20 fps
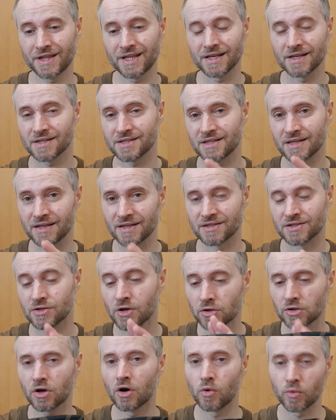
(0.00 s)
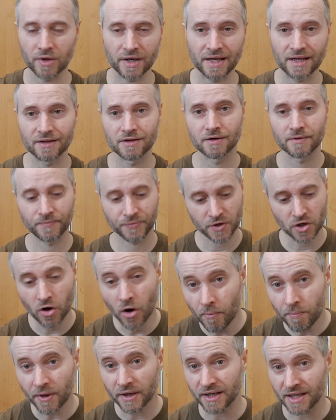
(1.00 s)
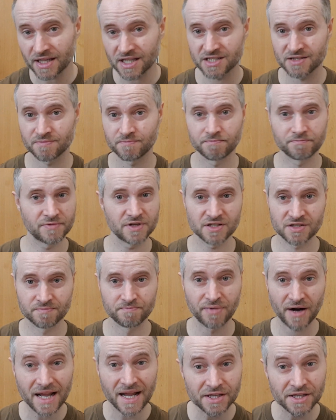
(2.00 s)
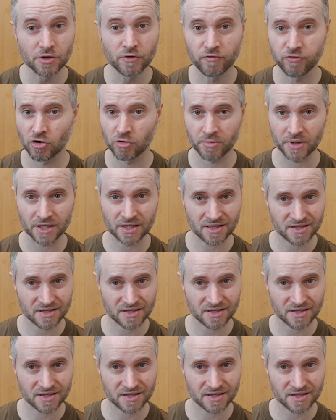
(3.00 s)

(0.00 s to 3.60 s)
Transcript: this is not only the company is brand new for me.